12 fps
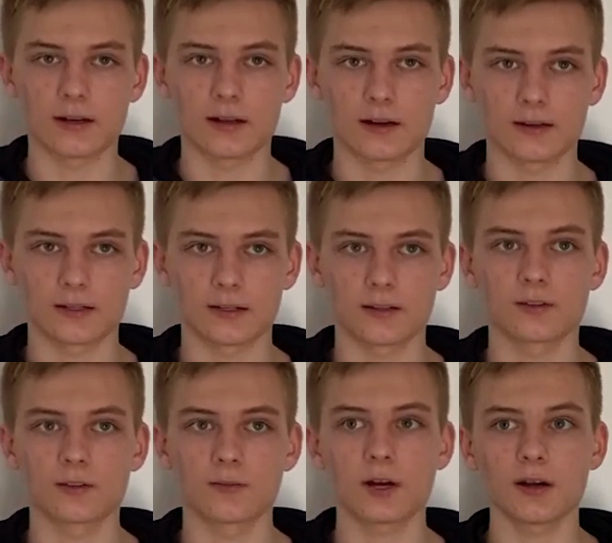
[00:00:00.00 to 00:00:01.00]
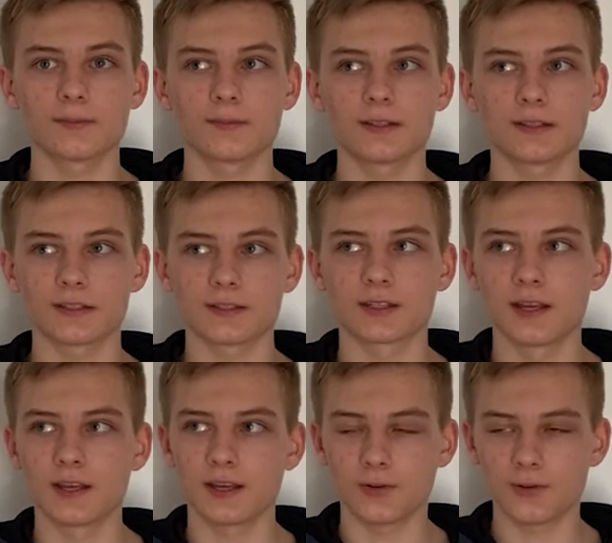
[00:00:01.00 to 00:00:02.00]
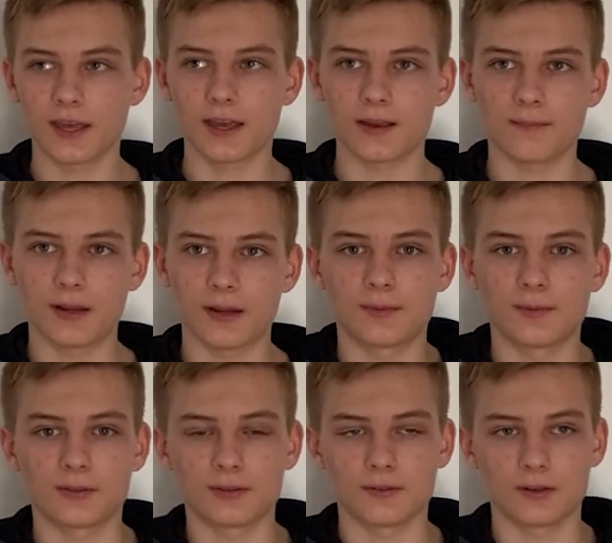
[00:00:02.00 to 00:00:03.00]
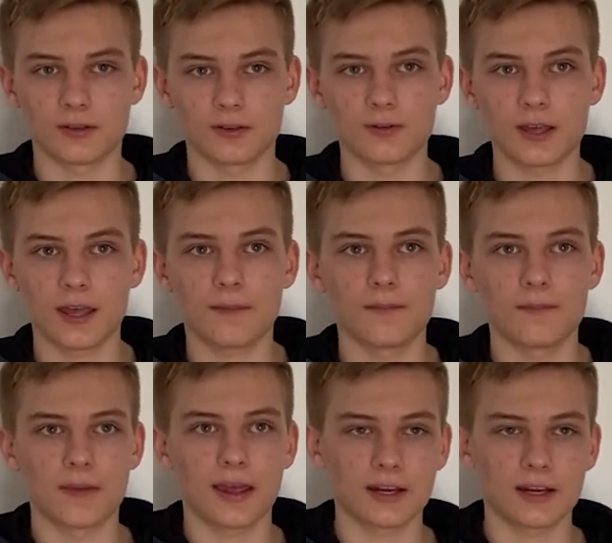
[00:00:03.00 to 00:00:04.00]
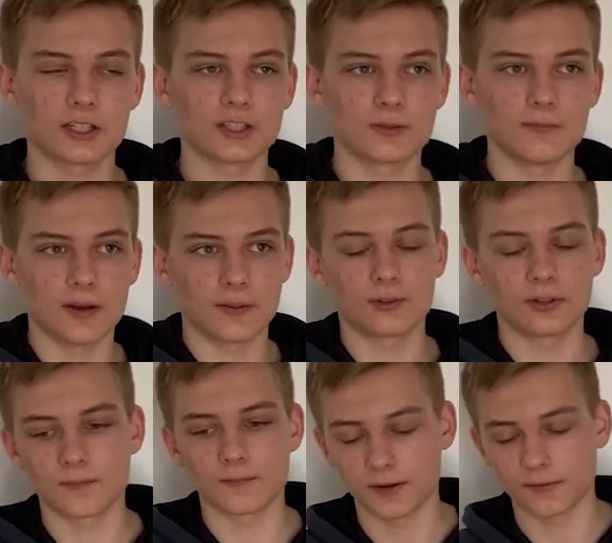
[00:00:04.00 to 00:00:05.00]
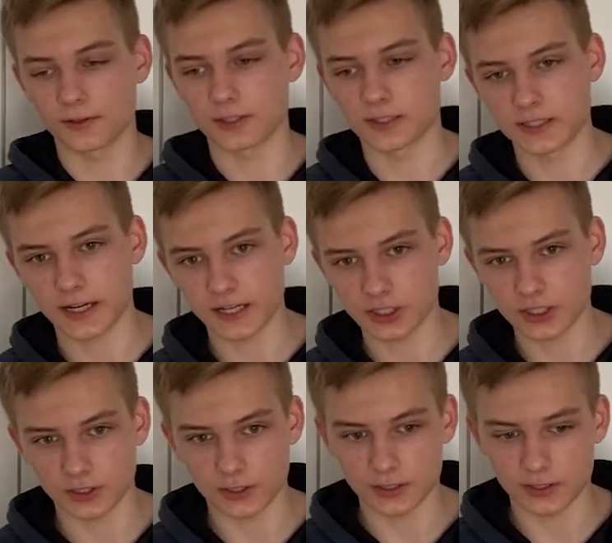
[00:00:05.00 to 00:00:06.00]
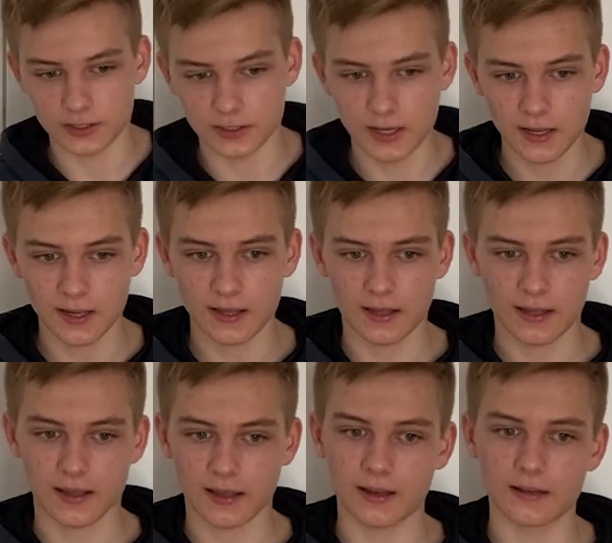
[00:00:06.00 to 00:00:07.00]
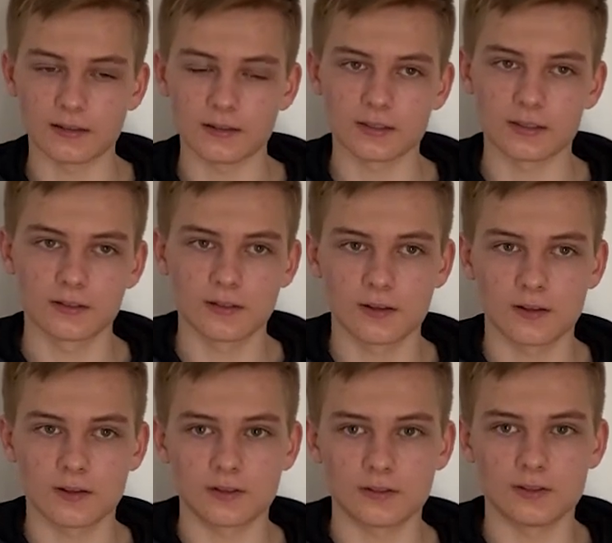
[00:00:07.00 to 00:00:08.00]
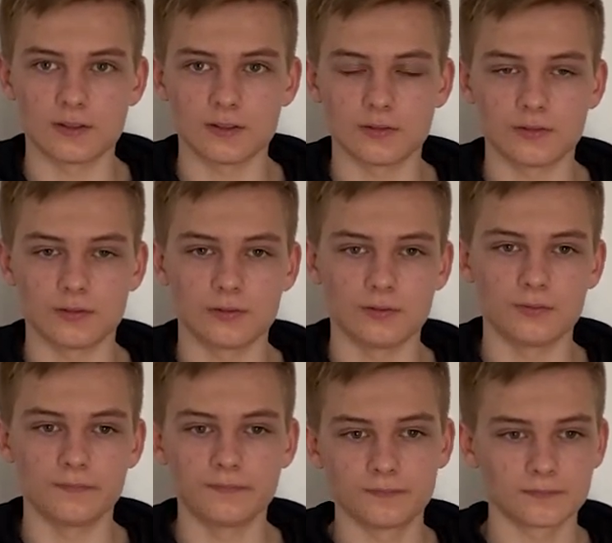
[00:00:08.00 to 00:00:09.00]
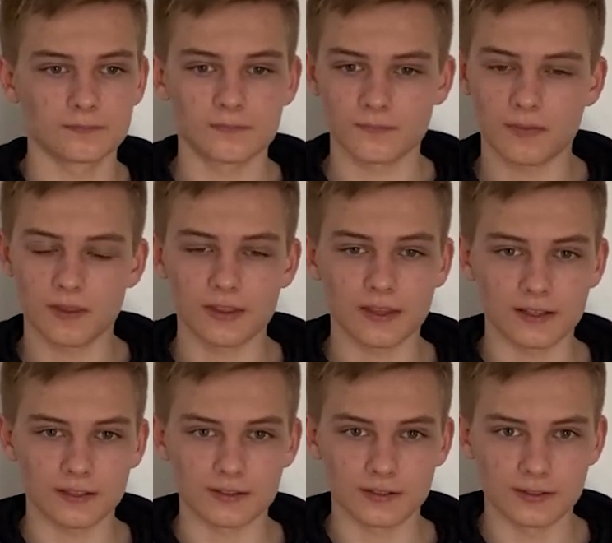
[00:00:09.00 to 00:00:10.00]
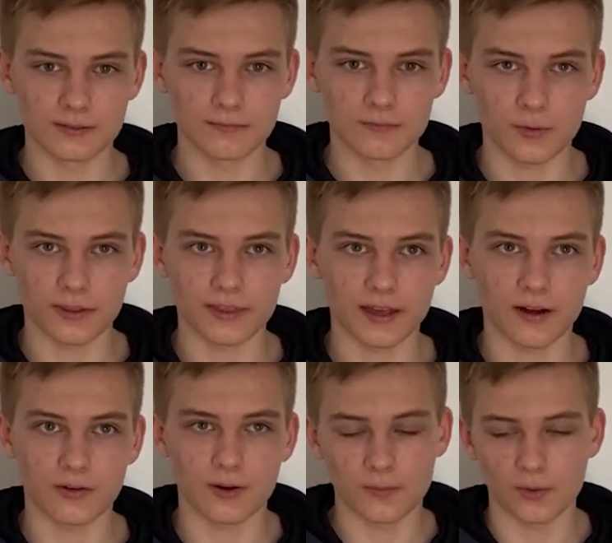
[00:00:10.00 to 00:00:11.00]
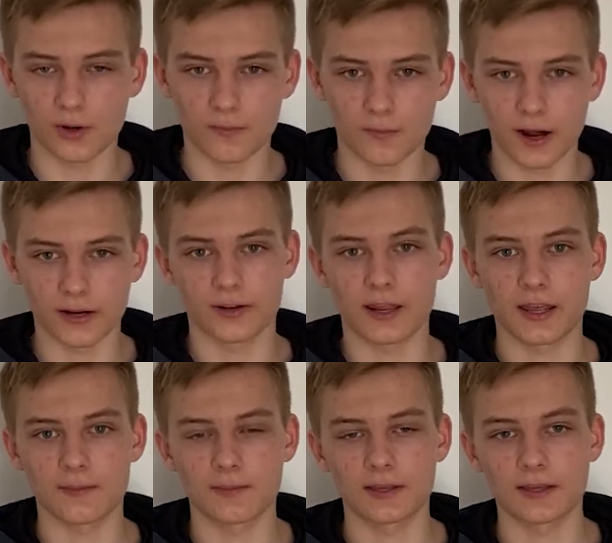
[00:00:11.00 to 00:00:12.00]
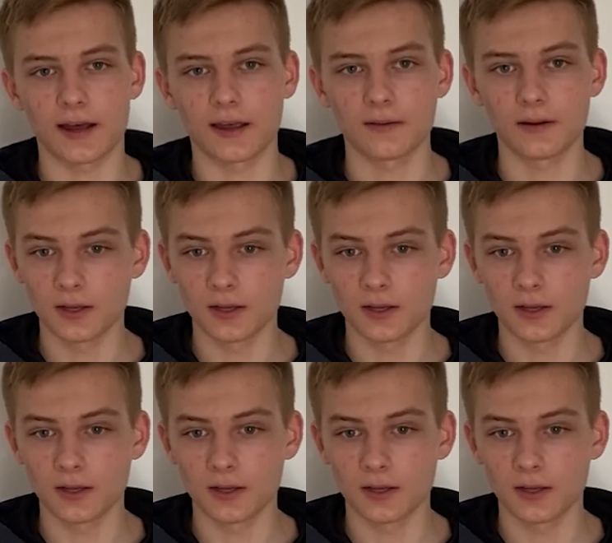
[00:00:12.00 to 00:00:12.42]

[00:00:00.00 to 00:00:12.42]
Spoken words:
The only problem is you can't manage memory and buffers and textures and do things without a more modern API.